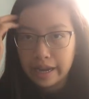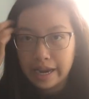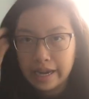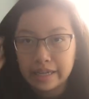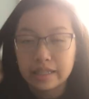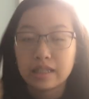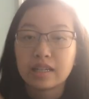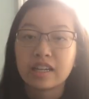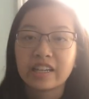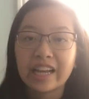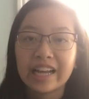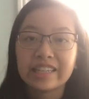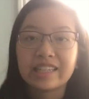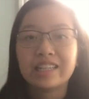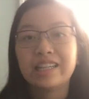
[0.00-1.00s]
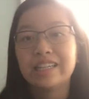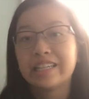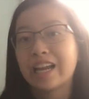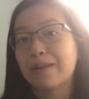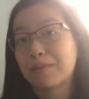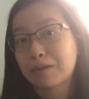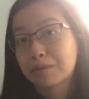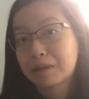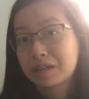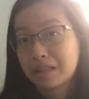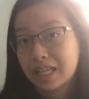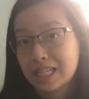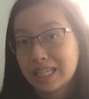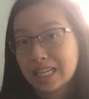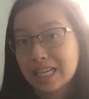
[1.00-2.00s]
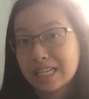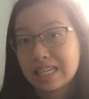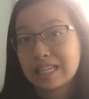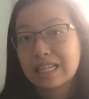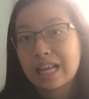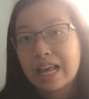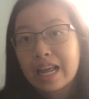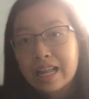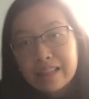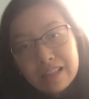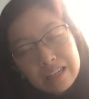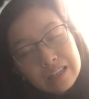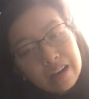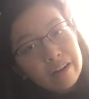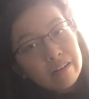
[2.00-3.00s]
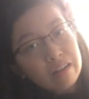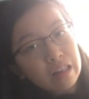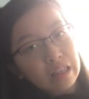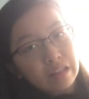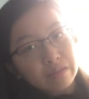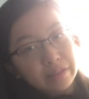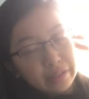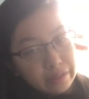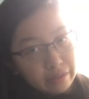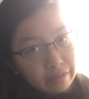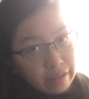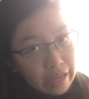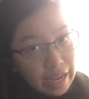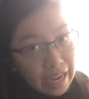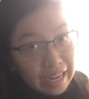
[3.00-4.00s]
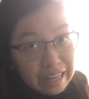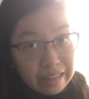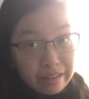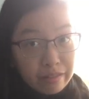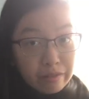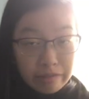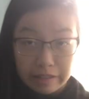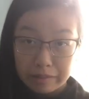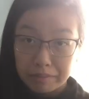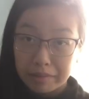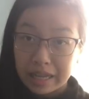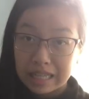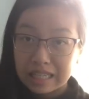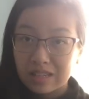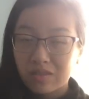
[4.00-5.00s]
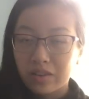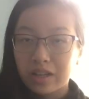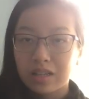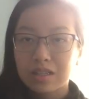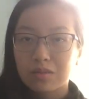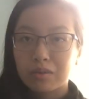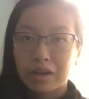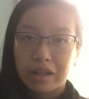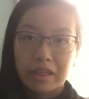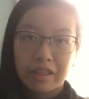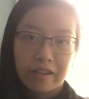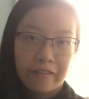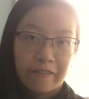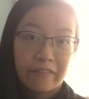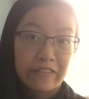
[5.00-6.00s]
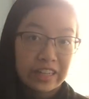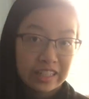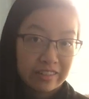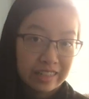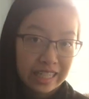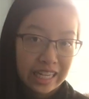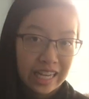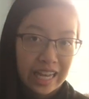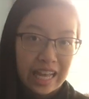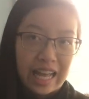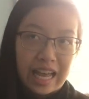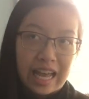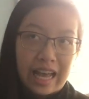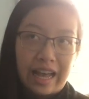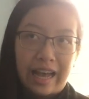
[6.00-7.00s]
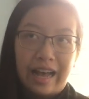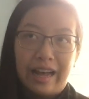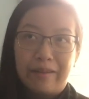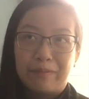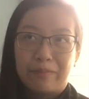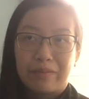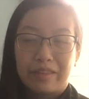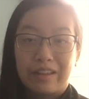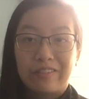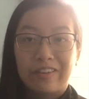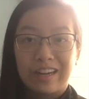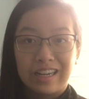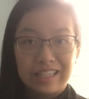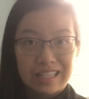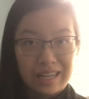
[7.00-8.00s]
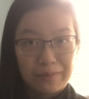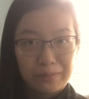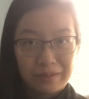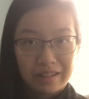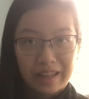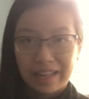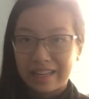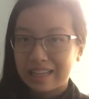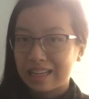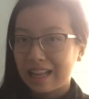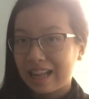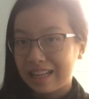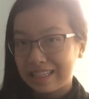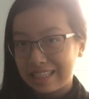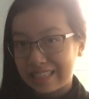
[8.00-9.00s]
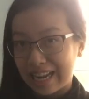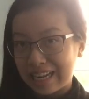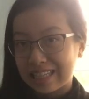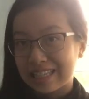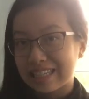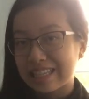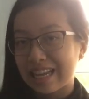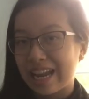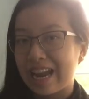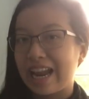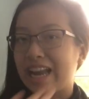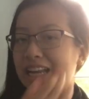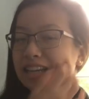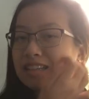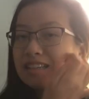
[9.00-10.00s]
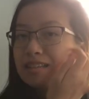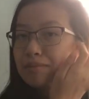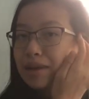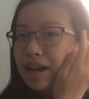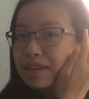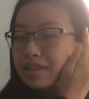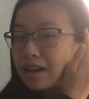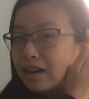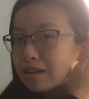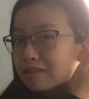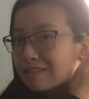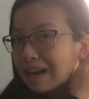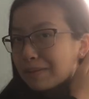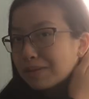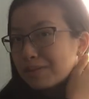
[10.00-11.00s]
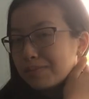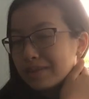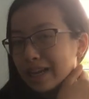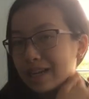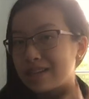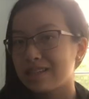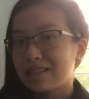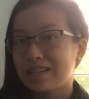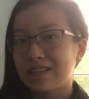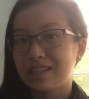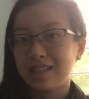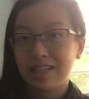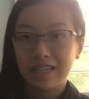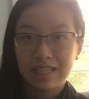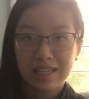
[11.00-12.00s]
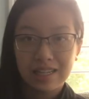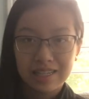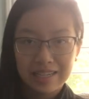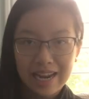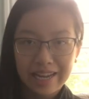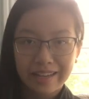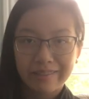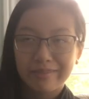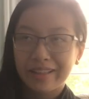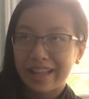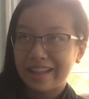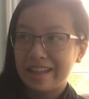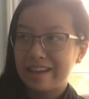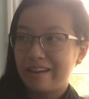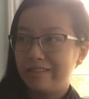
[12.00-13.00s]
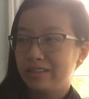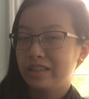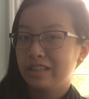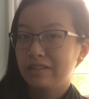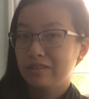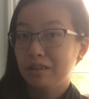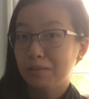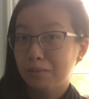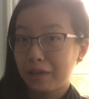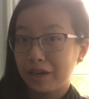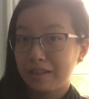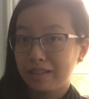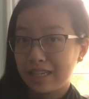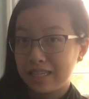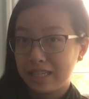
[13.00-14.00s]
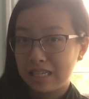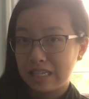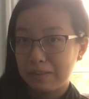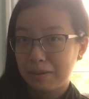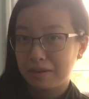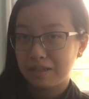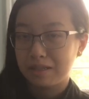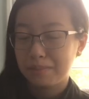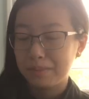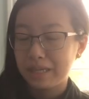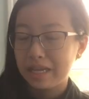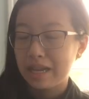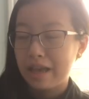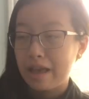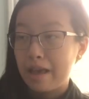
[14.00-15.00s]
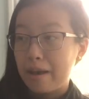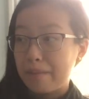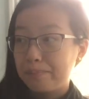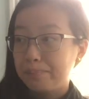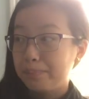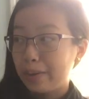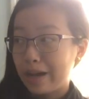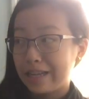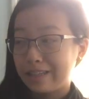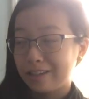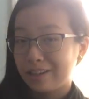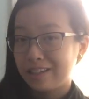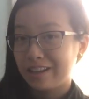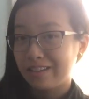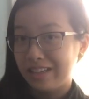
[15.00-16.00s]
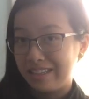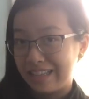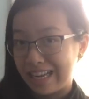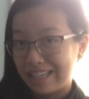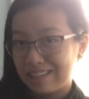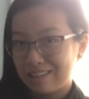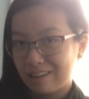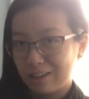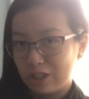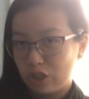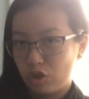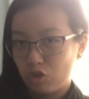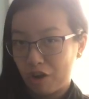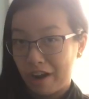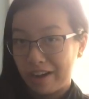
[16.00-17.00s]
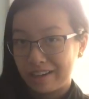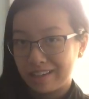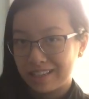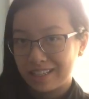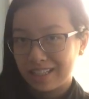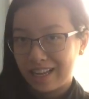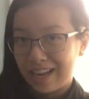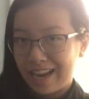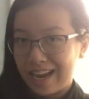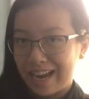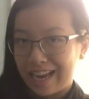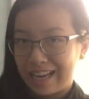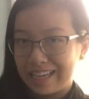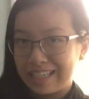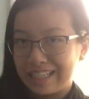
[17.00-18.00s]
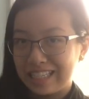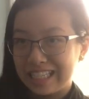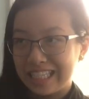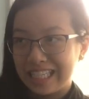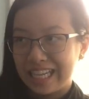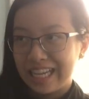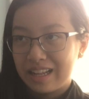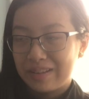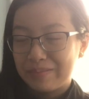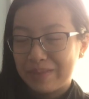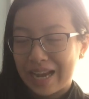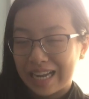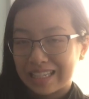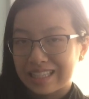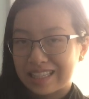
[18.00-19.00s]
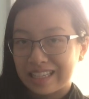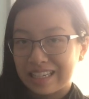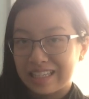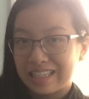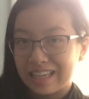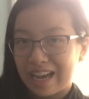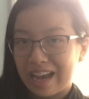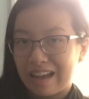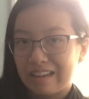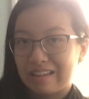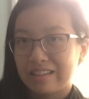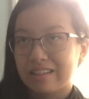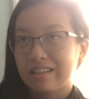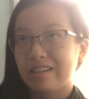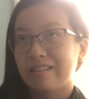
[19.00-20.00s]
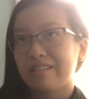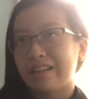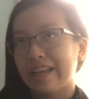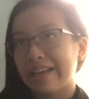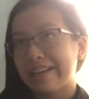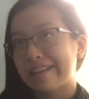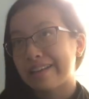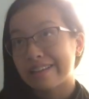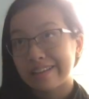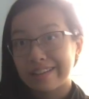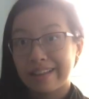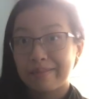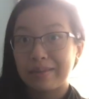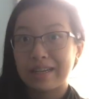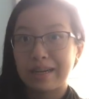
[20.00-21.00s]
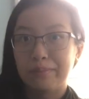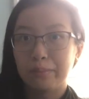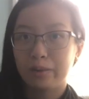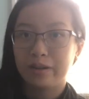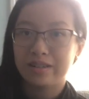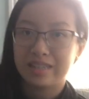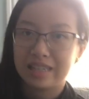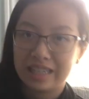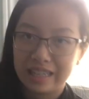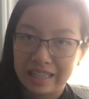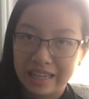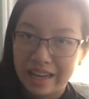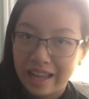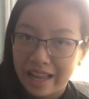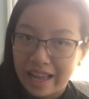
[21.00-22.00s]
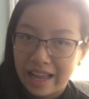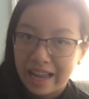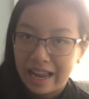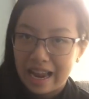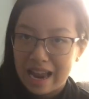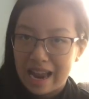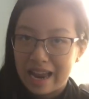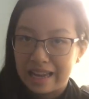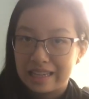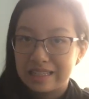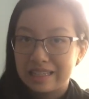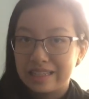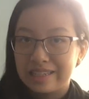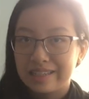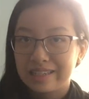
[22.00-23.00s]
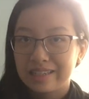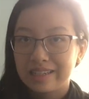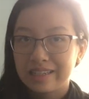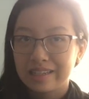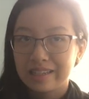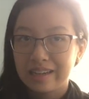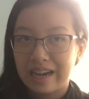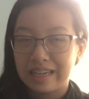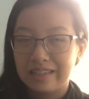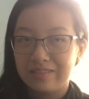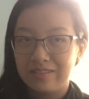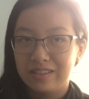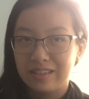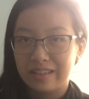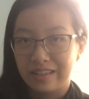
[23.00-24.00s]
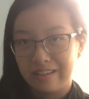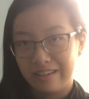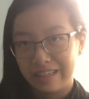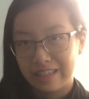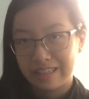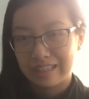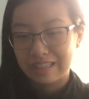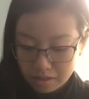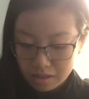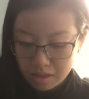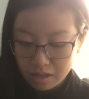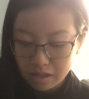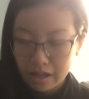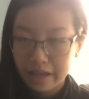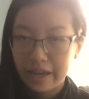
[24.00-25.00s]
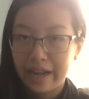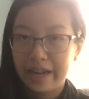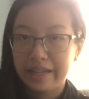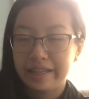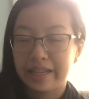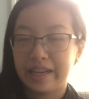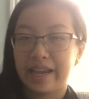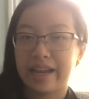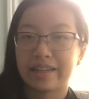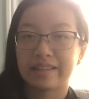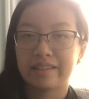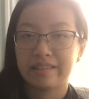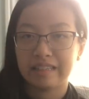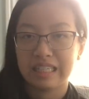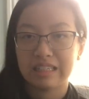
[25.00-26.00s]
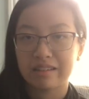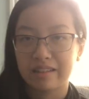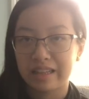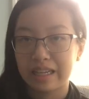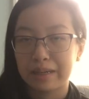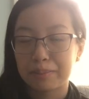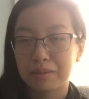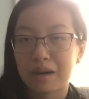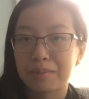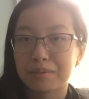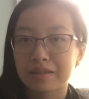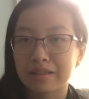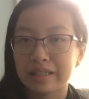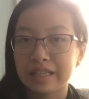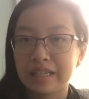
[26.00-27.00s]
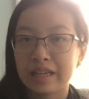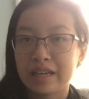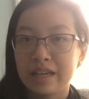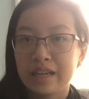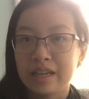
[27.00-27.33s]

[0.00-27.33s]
And to get to the chamber where Liz is, they go through a room that's filled with food. For example, like dates. And so Max and Al grab some dates to eat as a snack, and they go the room where Liz is supposed to be. But turns out the dates are drugged, and Max and Al they become woozy and kind of delirious, and they can't see or think properly.